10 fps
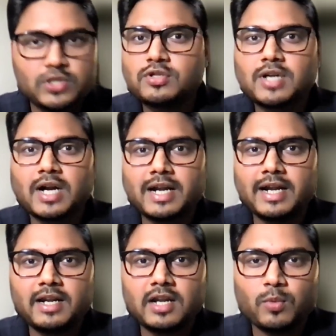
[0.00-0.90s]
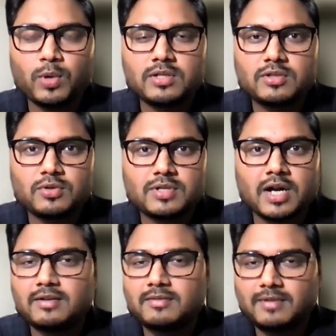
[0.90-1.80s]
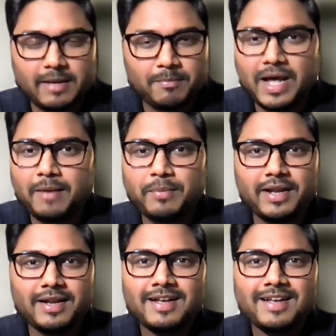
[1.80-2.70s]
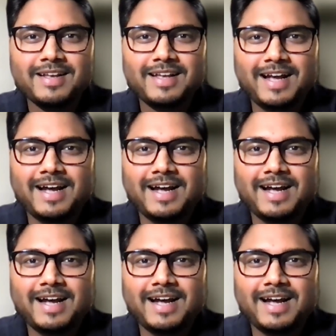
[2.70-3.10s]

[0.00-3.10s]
because once you start getting nervous, you start like blabbering,